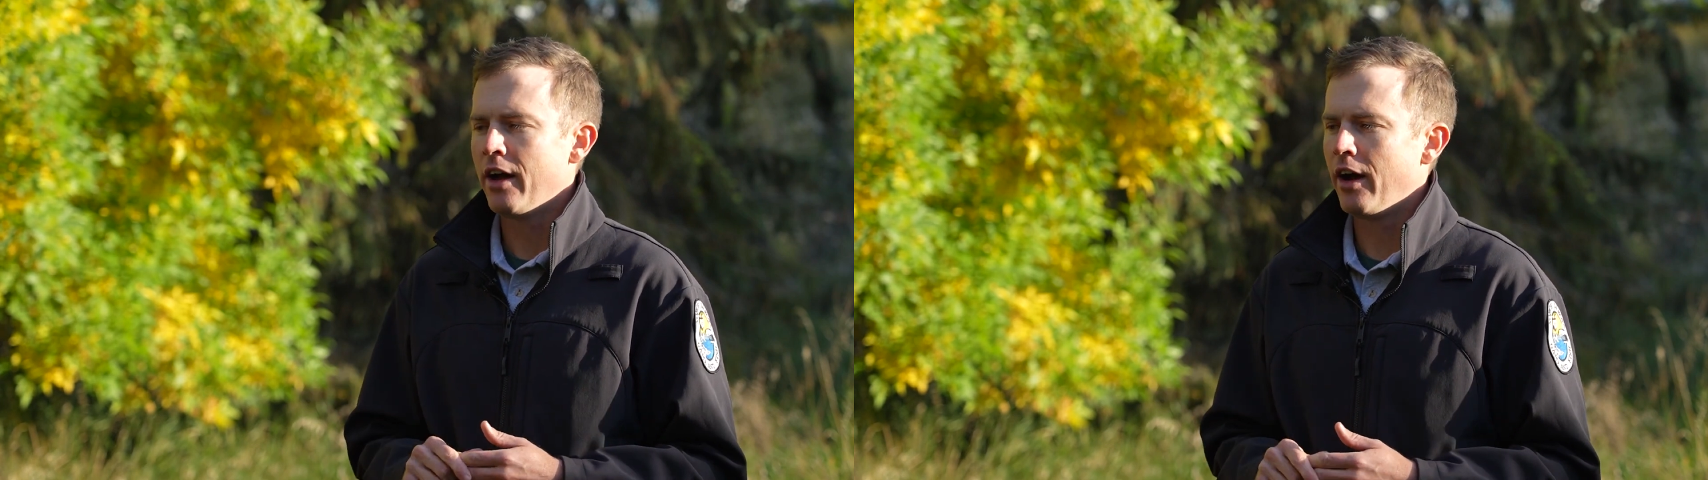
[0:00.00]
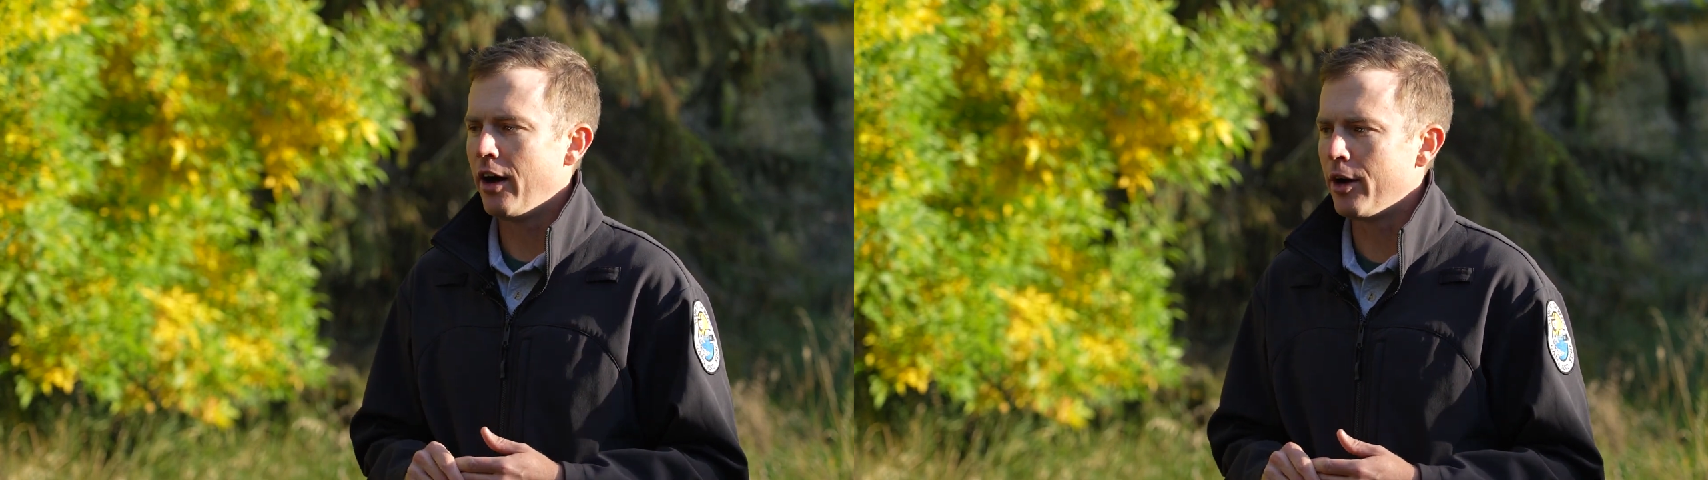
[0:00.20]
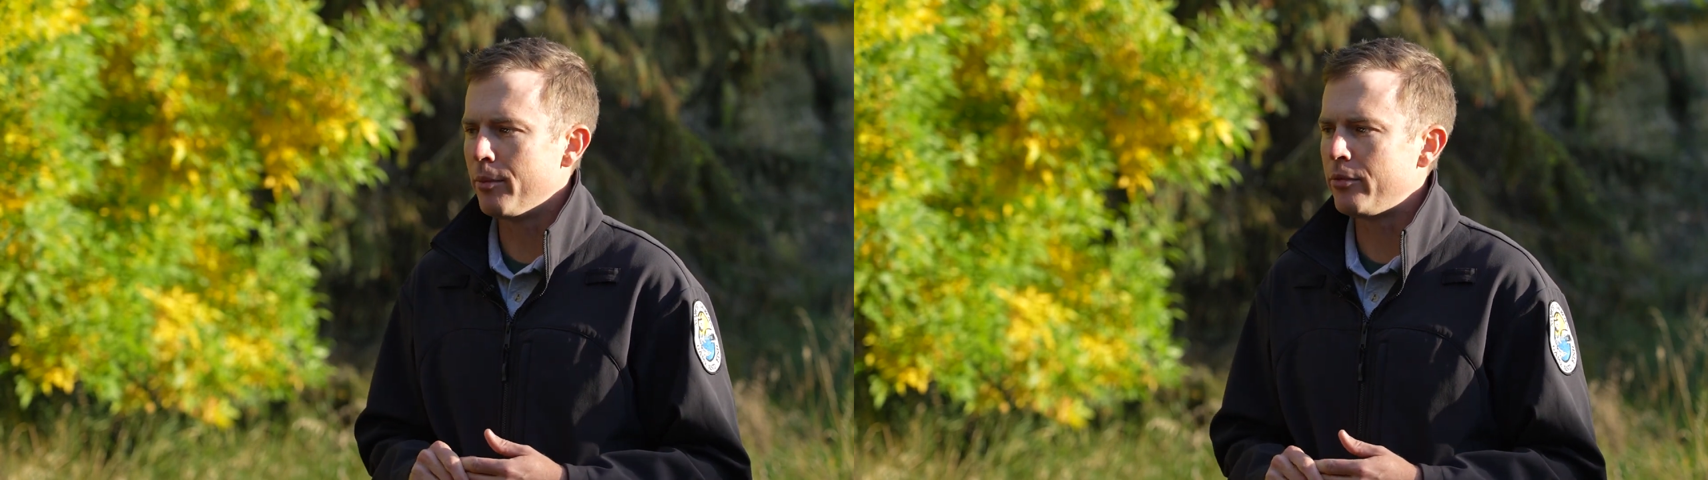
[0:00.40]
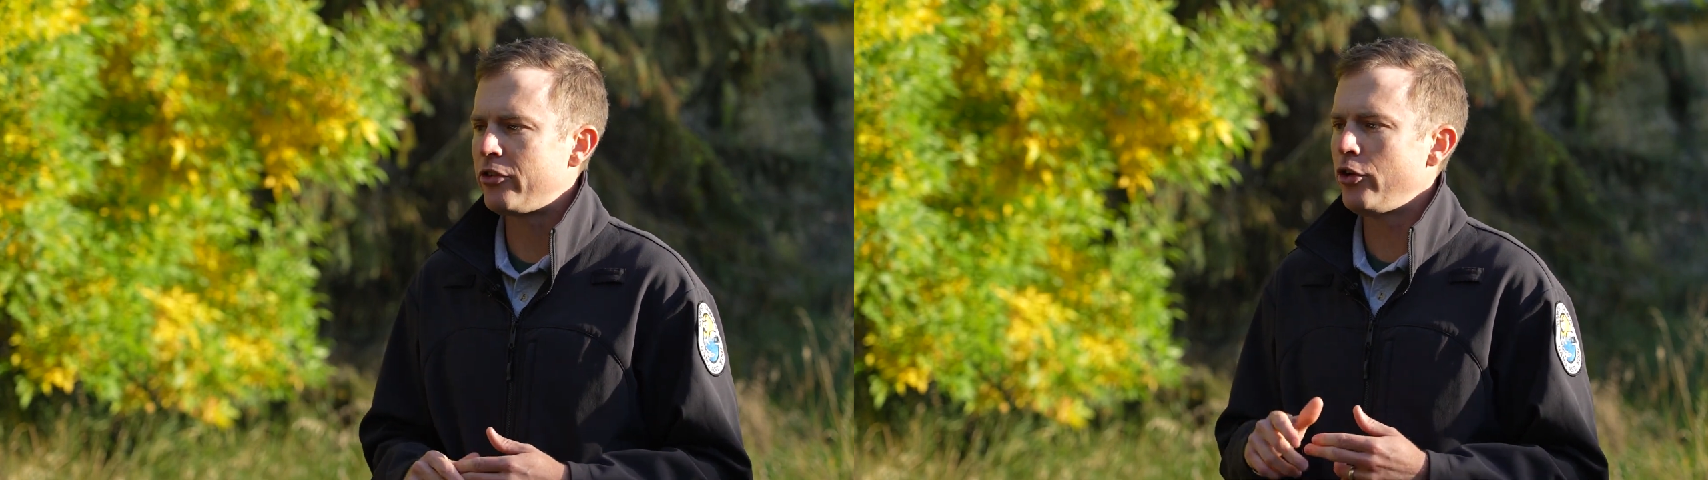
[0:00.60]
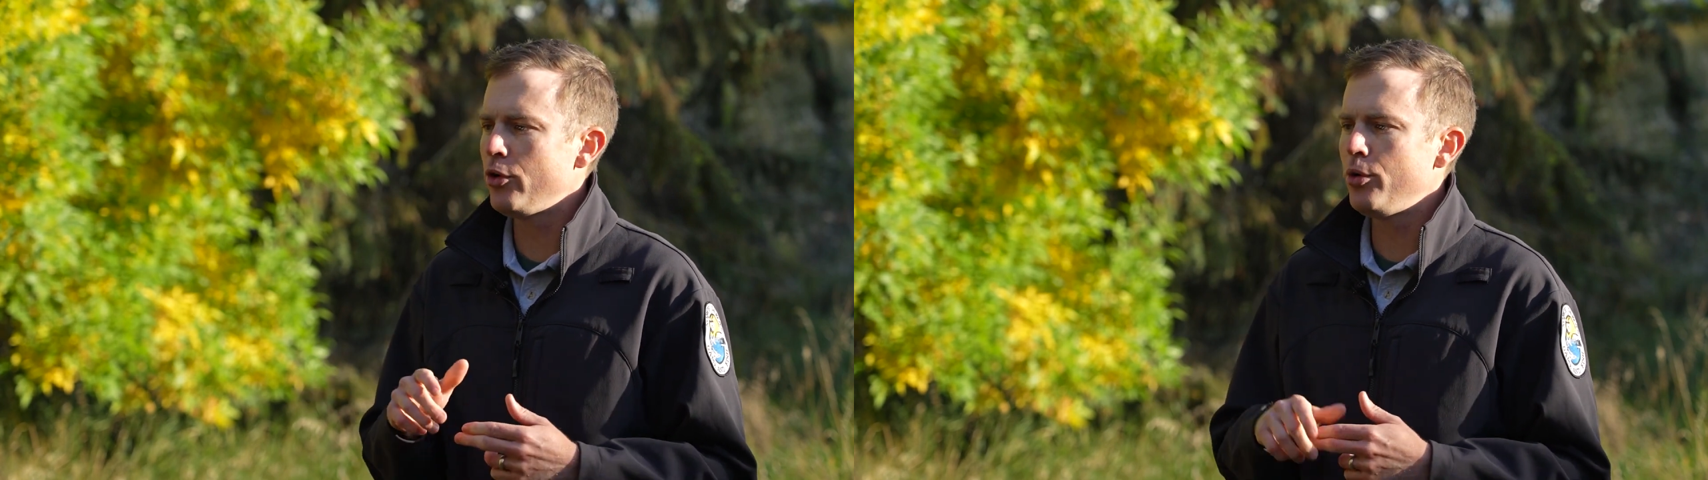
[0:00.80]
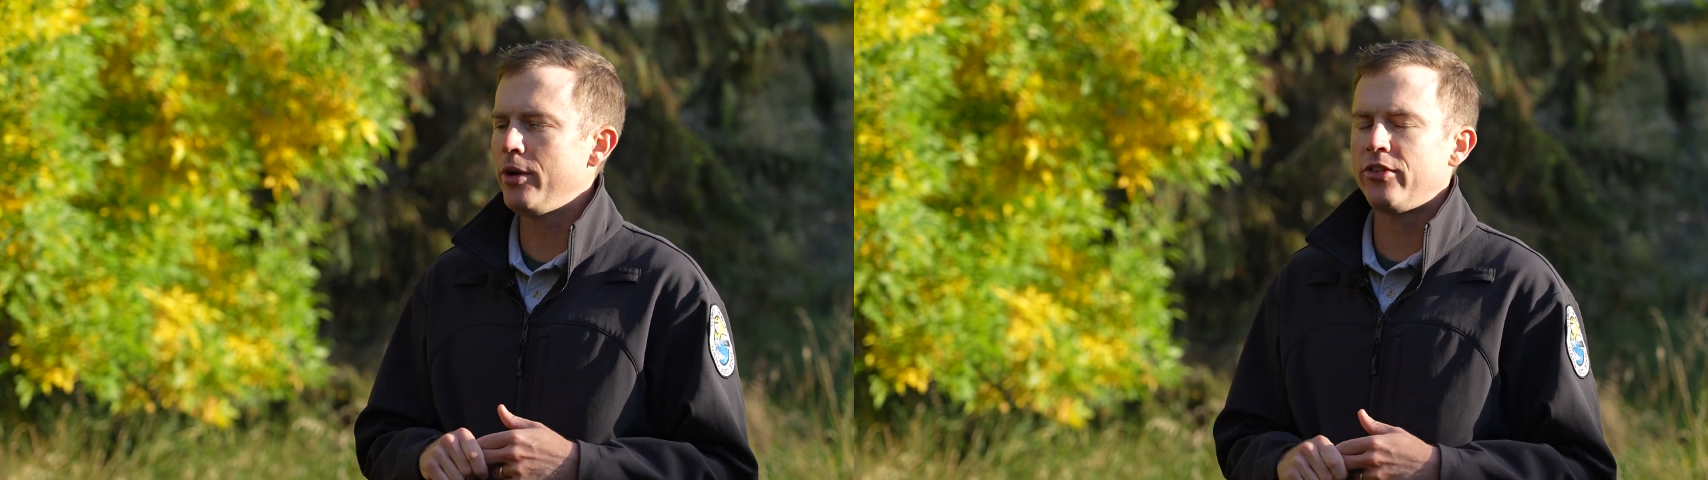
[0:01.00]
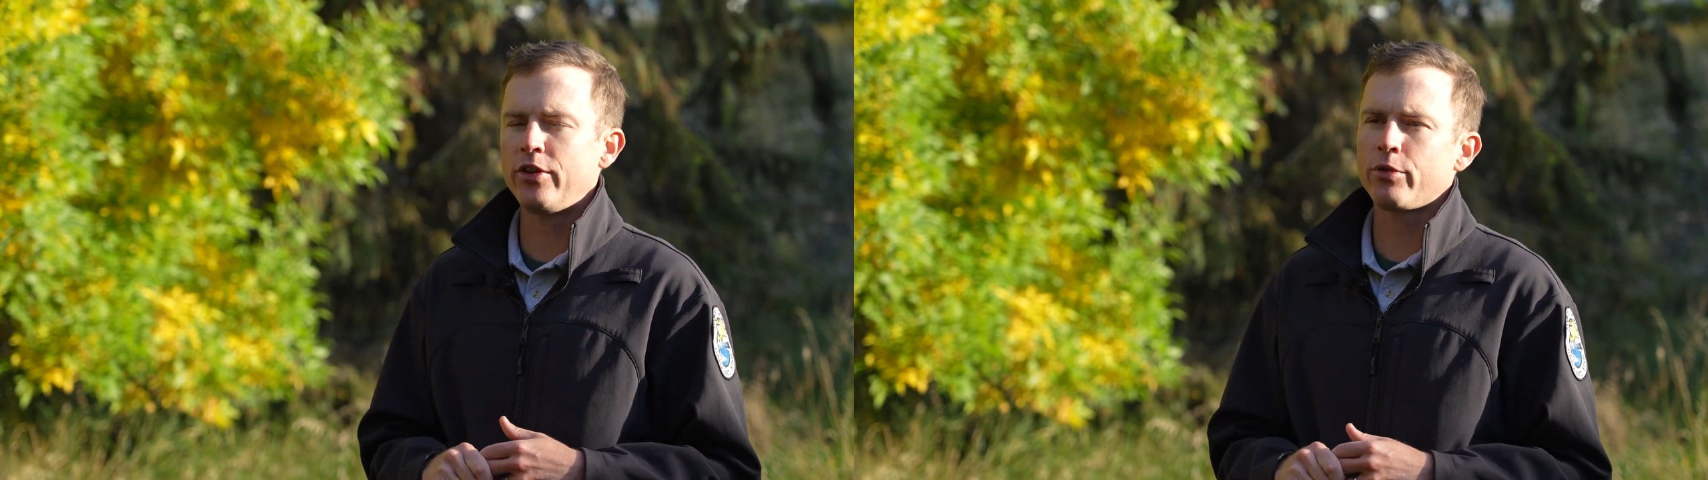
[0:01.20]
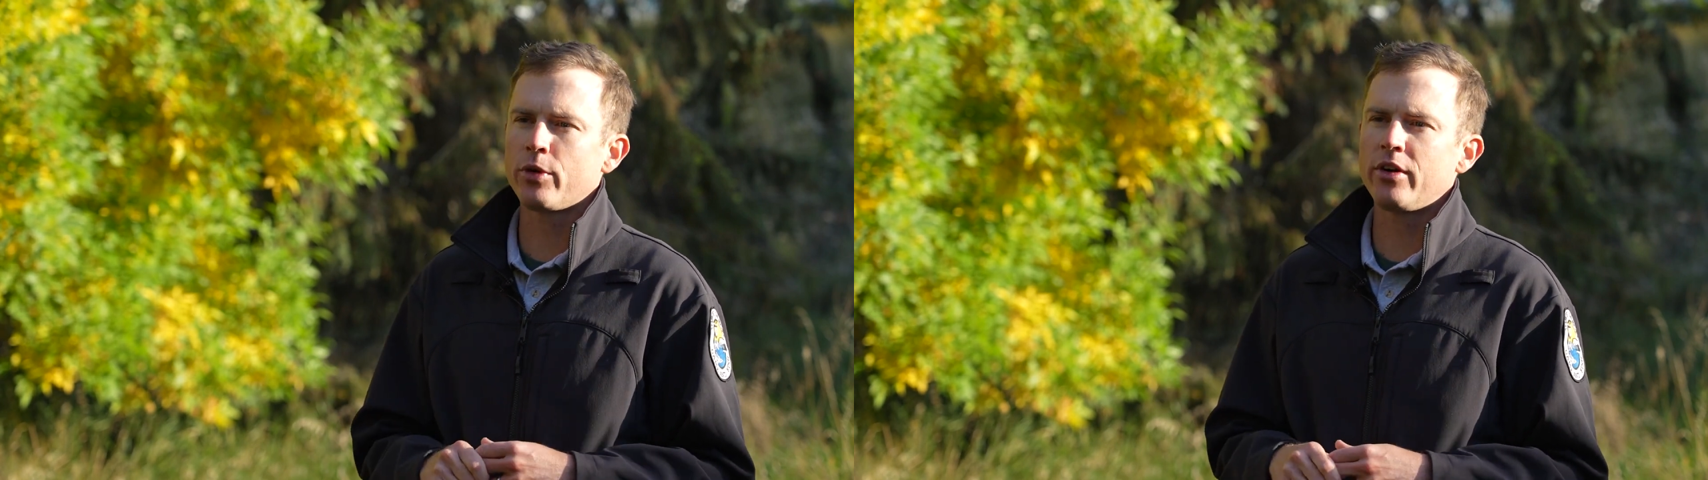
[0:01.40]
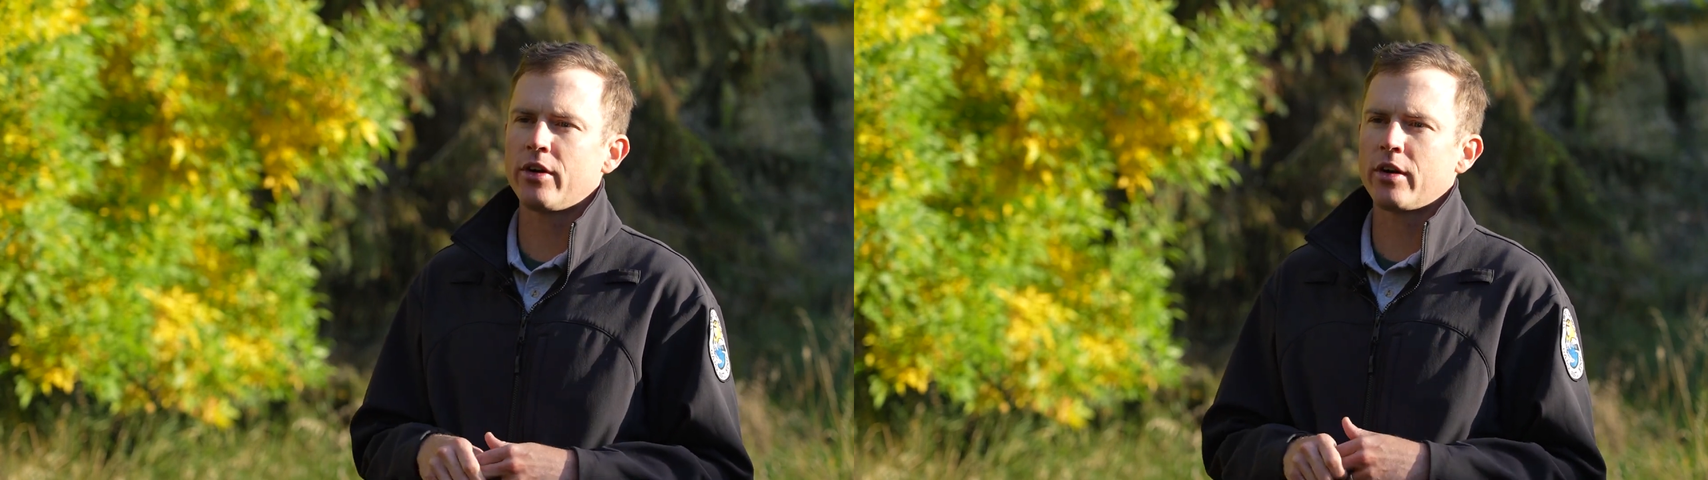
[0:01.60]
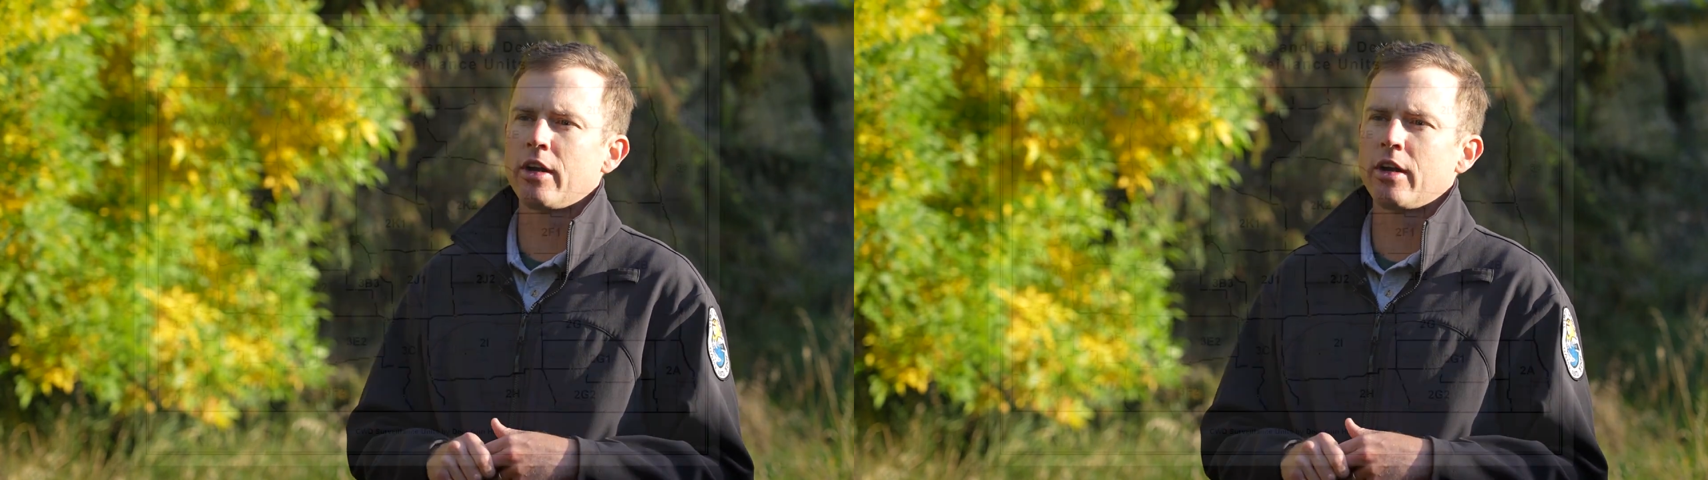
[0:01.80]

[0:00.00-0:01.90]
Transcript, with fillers: Um, two is if we're